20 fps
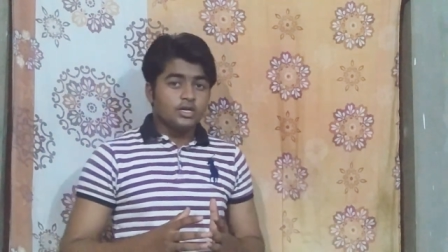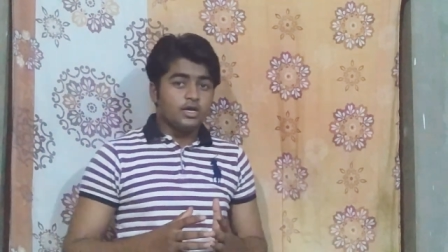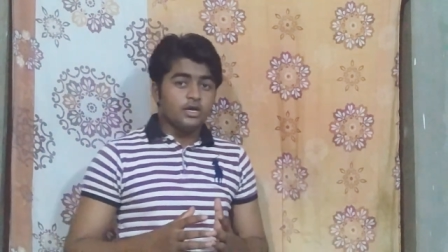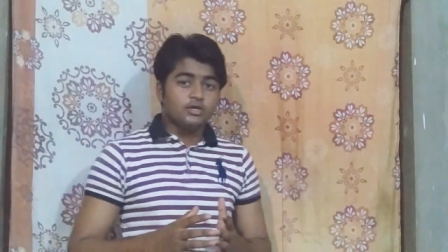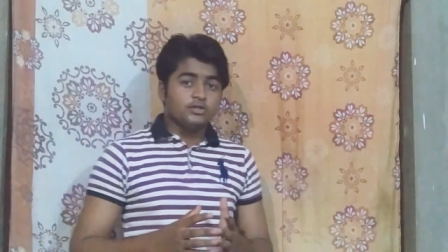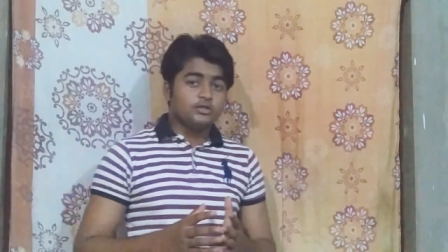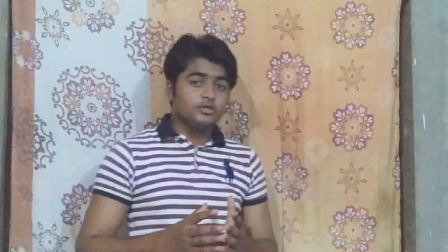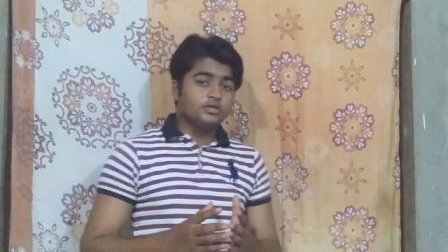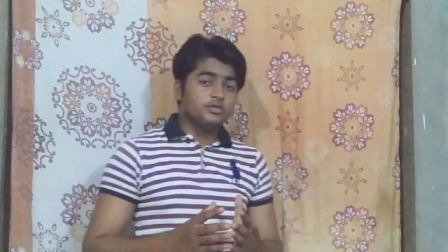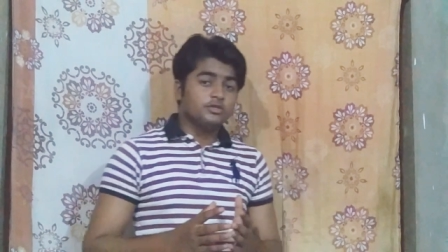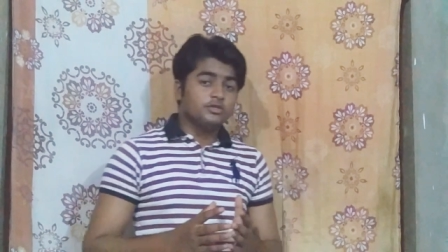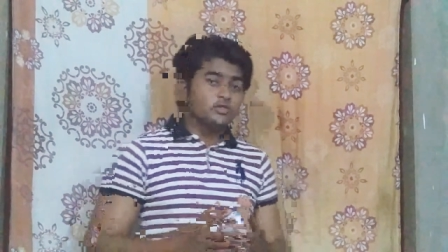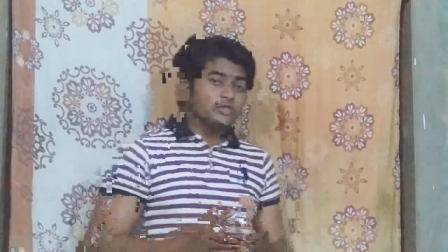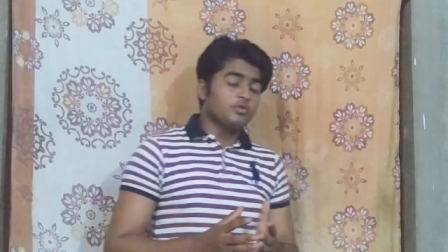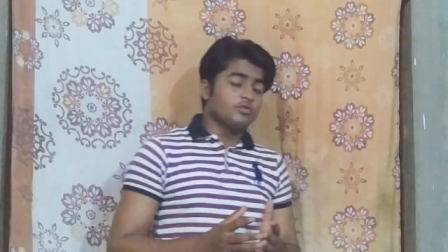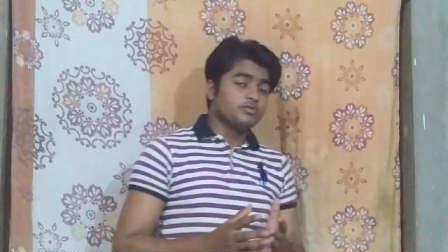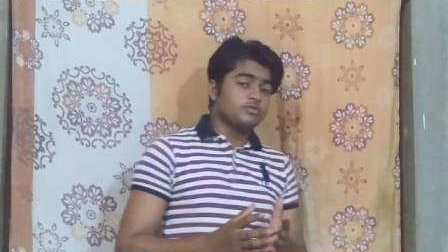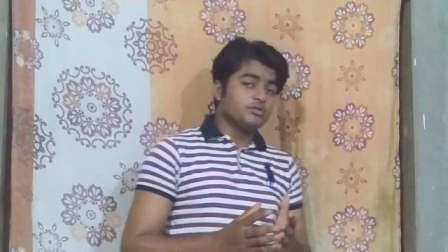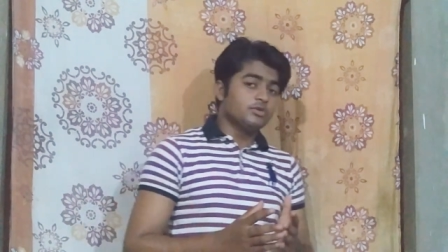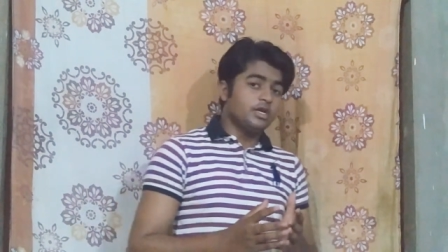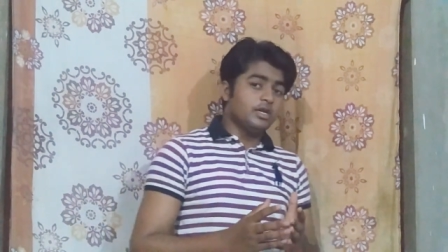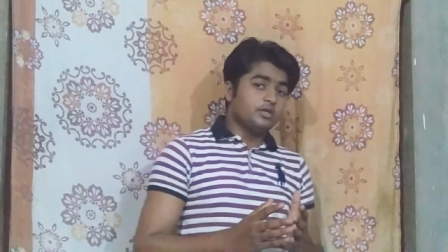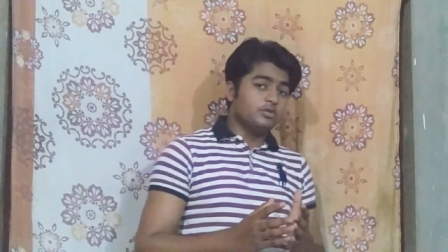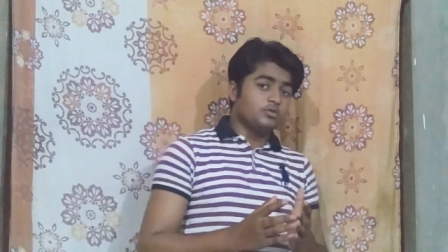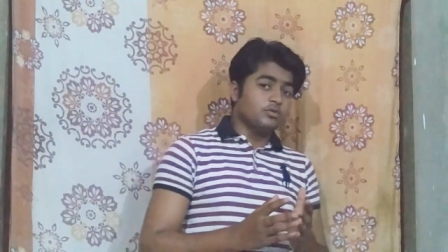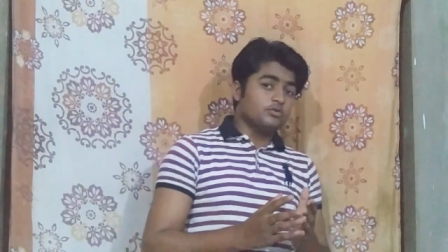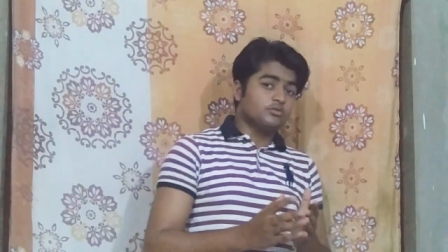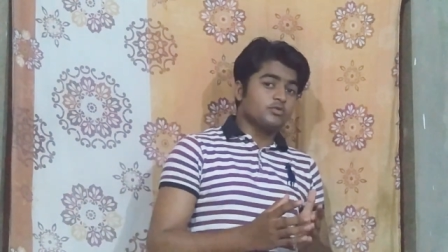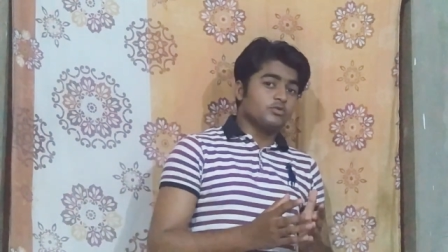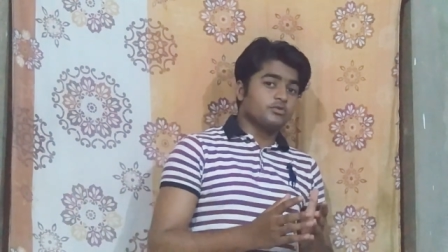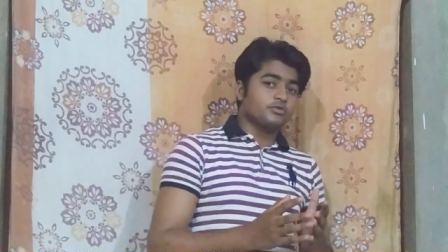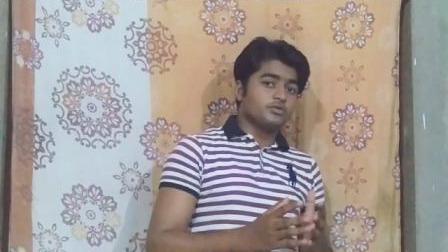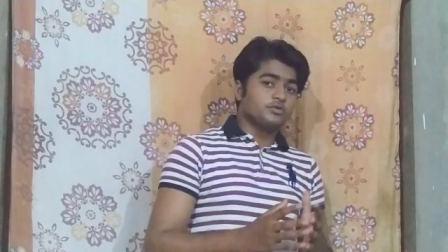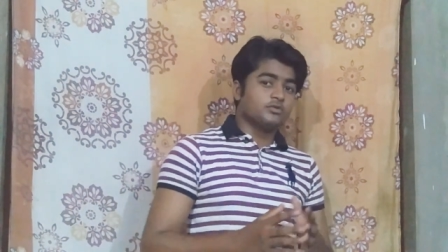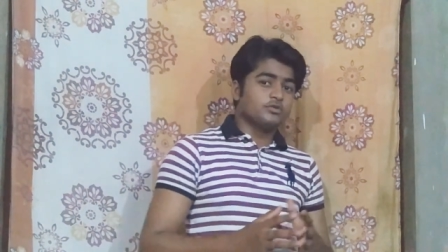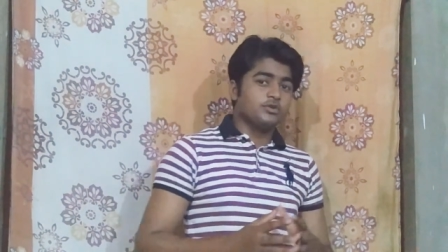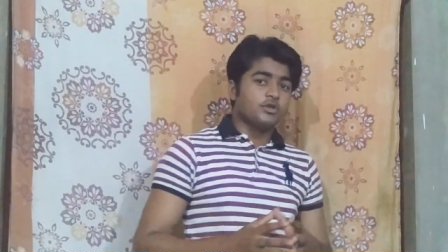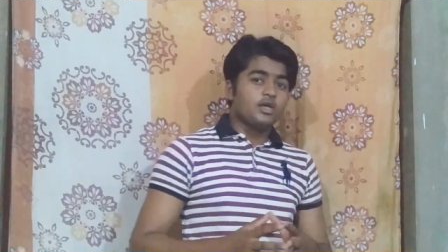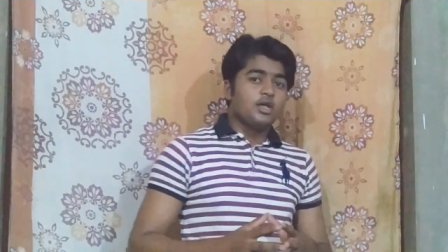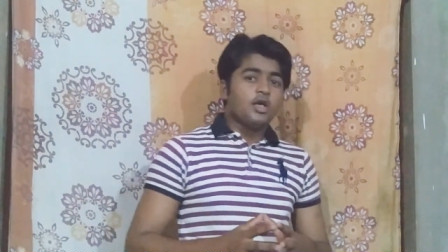and those
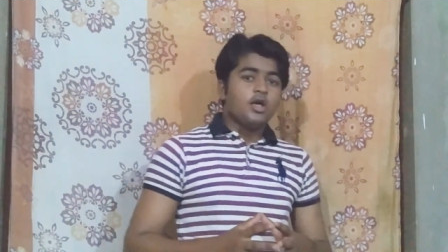sources